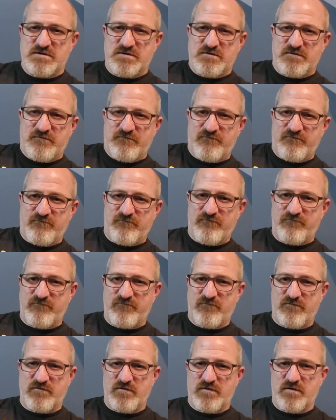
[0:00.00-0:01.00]

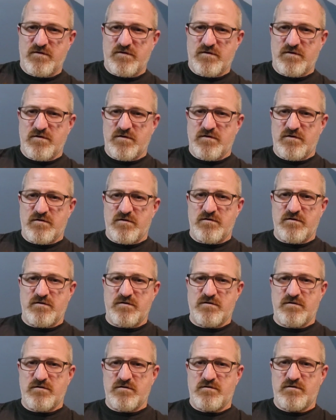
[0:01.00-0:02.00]

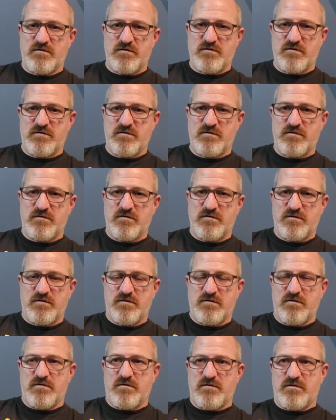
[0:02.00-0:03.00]

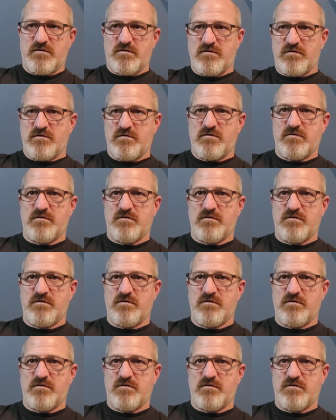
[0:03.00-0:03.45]
(no one is talking)